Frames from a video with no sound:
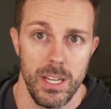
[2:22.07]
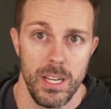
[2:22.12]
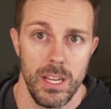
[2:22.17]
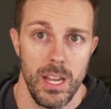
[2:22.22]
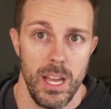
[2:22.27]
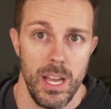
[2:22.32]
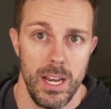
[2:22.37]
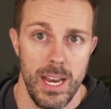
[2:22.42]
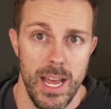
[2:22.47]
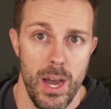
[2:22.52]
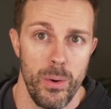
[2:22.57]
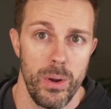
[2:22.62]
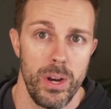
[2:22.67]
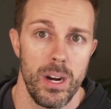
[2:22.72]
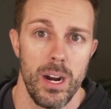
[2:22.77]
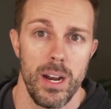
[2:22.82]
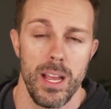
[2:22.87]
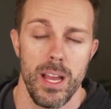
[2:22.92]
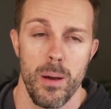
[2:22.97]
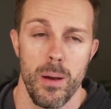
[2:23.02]
And now
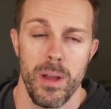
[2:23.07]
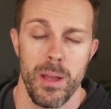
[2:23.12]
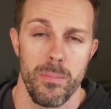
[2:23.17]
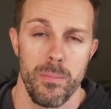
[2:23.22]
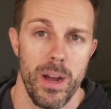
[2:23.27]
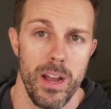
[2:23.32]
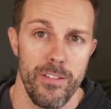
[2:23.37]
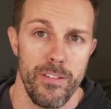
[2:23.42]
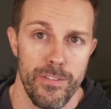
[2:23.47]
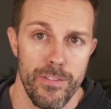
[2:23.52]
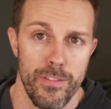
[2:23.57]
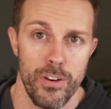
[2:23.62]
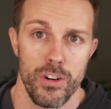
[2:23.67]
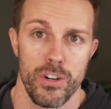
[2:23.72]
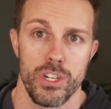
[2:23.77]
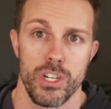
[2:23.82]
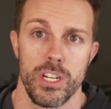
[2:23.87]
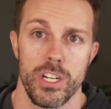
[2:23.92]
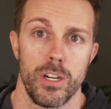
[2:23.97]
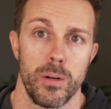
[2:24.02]
here I am in my
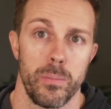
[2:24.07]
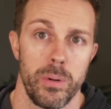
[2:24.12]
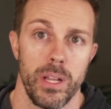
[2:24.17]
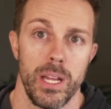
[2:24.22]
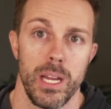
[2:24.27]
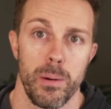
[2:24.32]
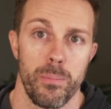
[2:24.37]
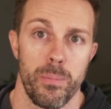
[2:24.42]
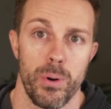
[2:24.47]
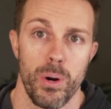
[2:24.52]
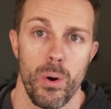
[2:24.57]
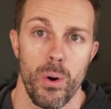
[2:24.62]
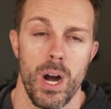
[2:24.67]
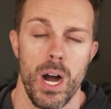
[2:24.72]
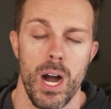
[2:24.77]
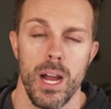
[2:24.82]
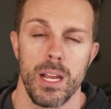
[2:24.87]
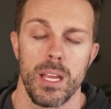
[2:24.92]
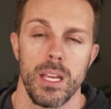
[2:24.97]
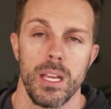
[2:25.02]
first year playing pro
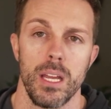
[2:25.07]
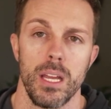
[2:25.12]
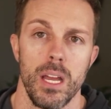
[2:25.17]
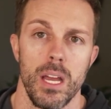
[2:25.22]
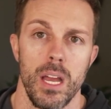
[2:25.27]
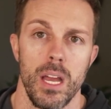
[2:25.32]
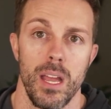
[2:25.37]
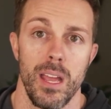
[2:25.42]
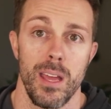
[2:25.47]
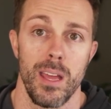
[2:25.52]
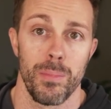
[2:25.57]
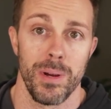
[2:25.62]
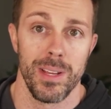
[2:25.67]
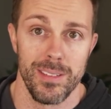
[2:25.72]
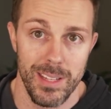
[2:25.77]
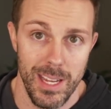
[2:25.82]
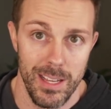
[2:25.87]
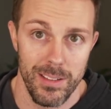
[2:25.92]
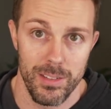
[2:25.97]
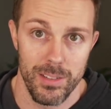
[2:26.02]
hockey, and my
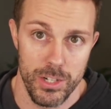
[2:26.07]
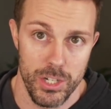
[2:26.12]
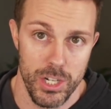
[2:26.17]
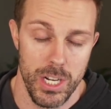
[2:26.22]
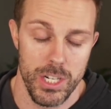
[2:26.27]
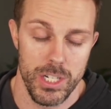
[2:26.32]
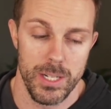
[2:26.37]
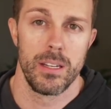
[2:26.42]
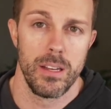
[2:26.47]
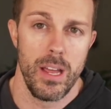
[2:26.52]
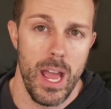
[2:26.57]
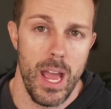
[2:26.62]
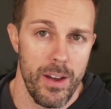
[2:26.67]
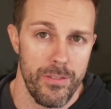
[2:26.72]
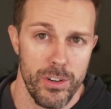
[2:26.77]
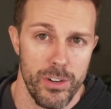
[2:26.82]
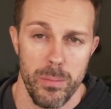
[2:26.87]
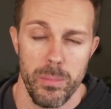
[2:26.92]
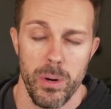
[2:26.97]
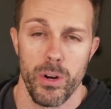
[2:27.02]
skates are changing.
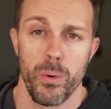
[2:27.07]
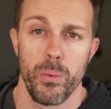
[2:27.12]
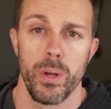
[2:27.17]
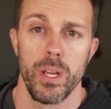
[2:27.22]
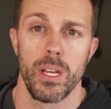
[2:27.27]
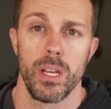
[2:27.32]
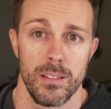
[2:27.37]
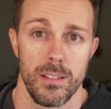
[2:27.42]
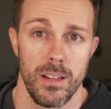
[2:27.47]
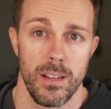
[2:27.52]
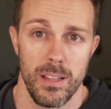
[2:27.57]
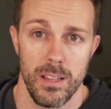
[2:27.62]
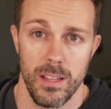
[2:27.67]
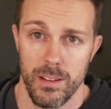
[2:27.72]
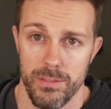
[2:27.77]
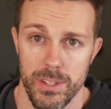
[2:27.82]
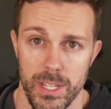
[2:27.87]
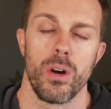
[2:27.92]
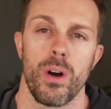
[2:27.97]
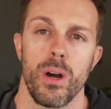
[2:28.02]
After about a week, I
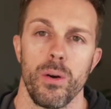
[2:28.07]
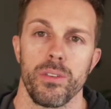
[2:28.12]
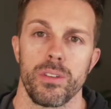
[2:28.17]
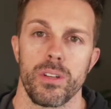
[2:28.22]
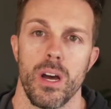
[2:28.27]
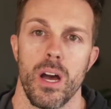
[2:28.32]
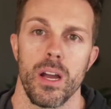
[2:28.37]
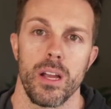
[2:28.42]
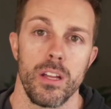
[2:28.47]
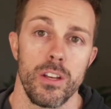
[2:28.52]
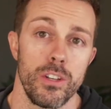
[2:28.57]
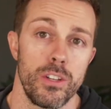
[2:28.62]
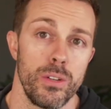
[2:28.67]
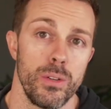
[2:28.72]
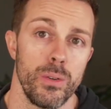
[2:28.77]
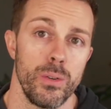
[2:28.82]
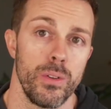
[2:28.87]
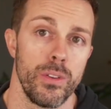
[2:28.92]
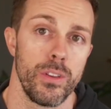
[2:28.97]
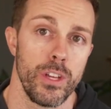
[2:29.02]
loved it. I was talking
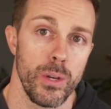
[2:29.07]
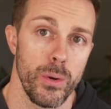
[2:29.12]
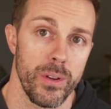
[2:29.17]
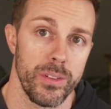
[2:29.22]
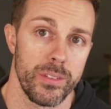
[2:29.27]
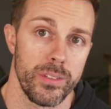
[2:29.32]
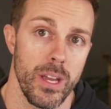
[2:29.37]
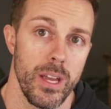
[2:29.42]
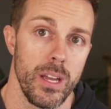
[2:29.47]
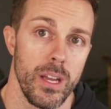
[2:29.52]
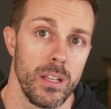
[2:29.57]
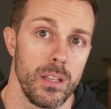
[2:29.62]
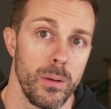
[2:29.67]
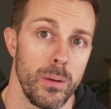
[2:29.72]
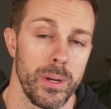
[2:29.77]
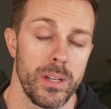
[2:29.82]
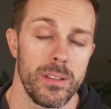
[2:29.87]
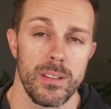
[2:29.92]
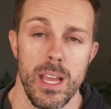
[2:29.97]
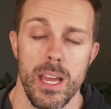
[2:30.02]
to the USA
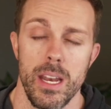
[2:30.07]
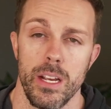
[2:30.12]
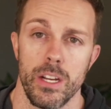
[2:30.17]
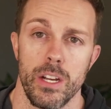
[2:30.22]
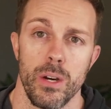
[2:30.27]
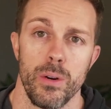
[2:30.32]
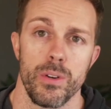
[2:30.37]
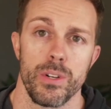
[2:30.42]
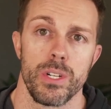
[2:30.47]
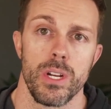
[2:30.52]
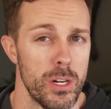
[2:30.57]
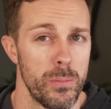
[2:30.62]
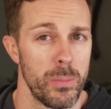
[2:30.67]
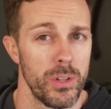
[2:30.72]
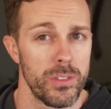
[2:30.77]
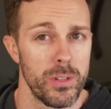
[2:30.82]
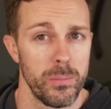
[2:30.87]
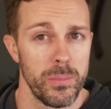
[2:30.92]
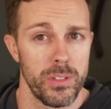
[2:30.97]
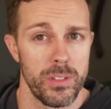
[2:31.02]
Olympic skating coach
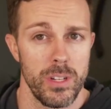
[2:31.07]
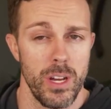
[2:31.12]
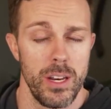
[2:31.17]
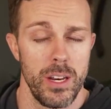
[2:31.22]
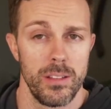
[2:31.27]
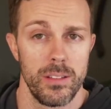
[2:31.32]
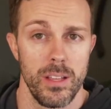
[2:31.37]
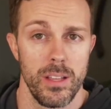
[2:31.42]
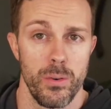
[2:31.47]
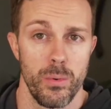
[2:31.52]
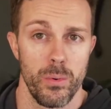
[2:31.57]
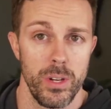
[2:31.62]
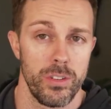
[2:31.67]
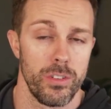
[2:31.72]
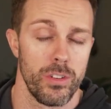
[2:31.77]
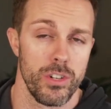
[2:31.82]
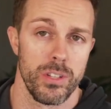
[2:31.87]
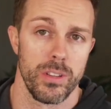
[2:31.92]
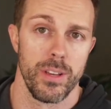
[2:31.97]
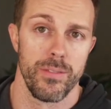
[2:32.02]
about some studies and
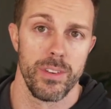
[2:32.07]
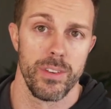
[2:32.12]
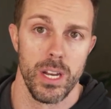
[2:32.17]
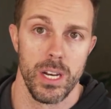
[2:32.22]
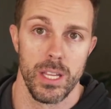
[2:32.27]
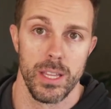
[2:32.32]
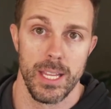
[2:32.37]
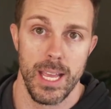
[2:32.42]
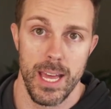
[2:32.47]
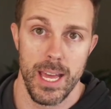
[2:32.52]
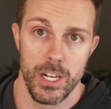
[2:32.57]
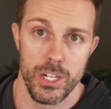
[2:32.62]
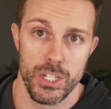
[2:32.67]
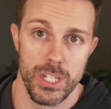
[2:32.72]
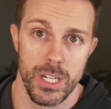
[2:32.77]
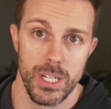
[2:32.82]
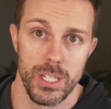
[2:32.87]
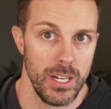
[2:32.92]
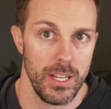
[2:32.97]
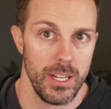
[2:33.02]
research they've done in the
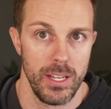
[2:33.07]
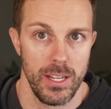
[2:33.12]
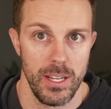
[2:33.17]
NHL.